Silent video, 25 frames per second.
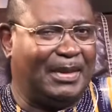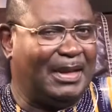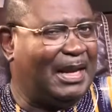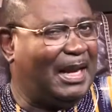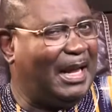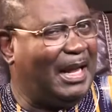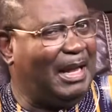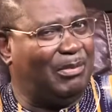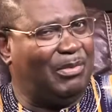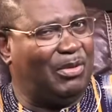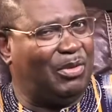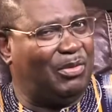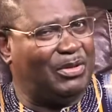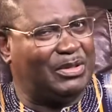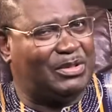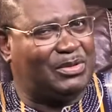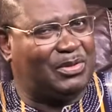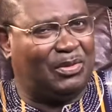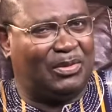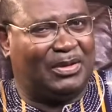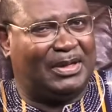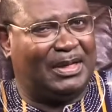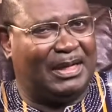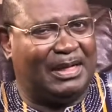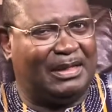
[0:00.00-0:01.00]
I'm always
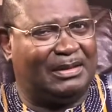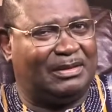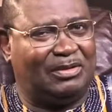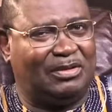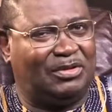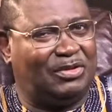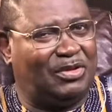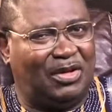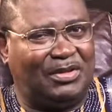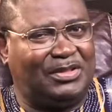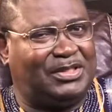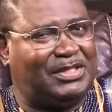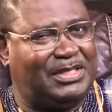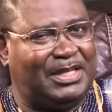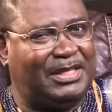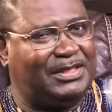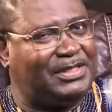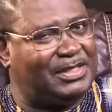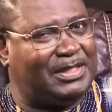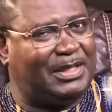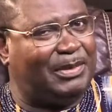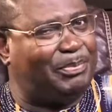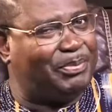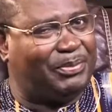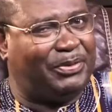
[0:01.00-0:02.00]
looking at not
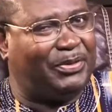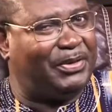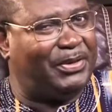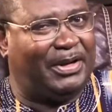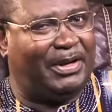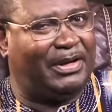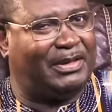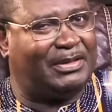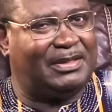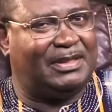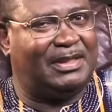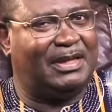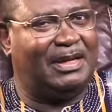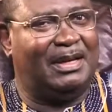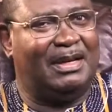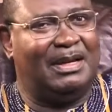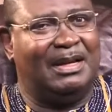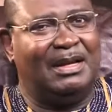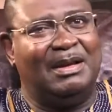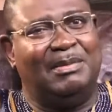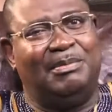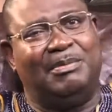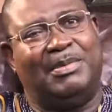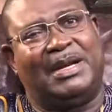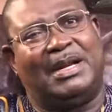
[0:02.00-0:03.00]
just the product,
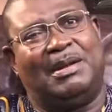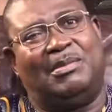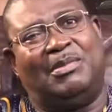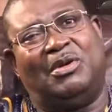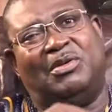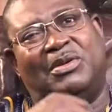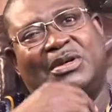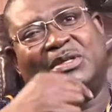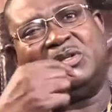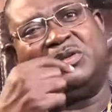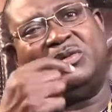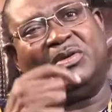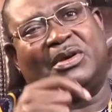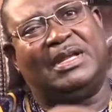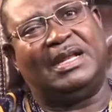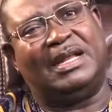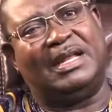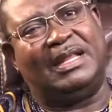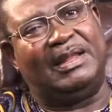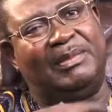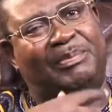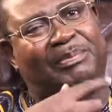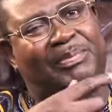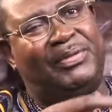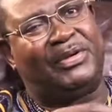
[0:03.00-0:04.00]
but I'm always looking at
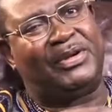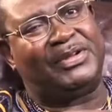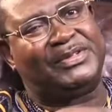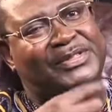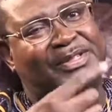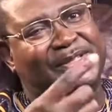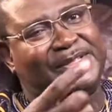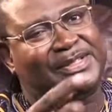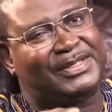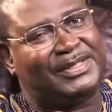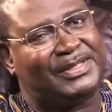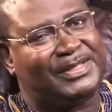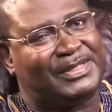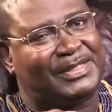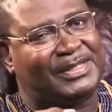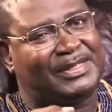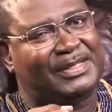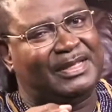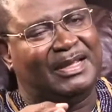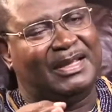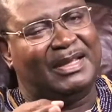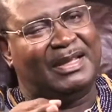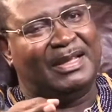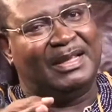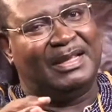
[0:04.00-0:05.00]
the processes
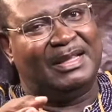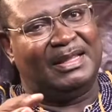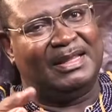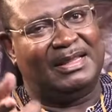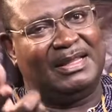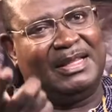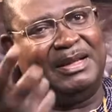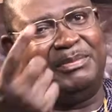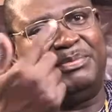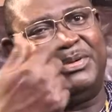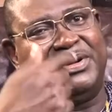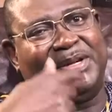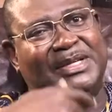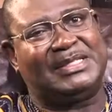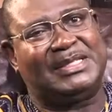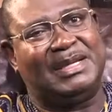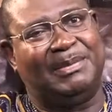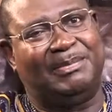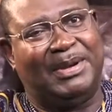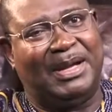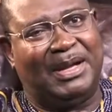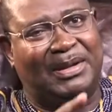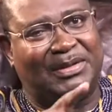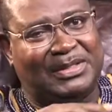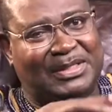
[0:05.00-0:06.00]
that brings
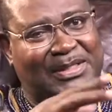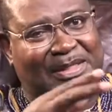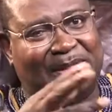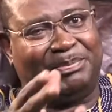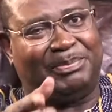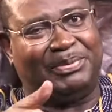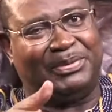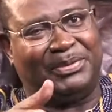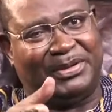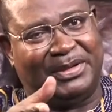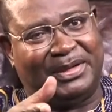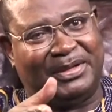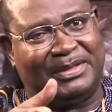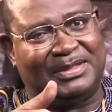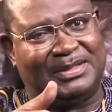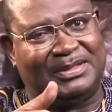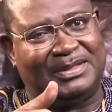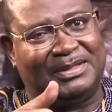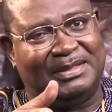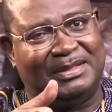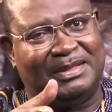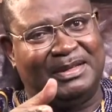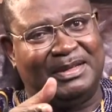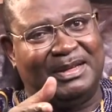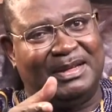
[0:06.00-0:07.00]
about the product.
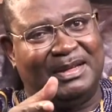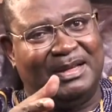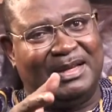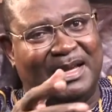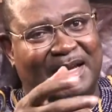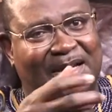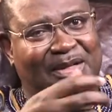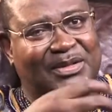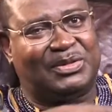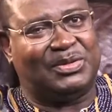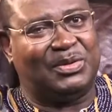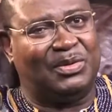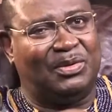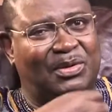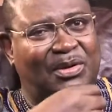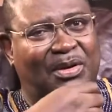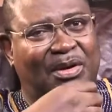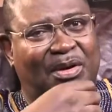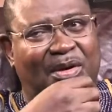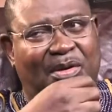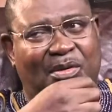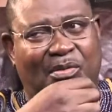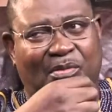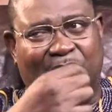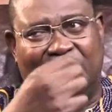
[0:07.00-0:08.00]
And so
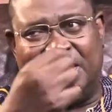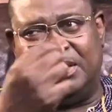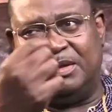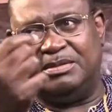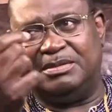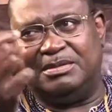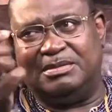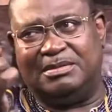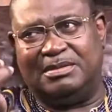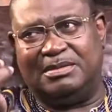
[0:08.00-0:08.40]
when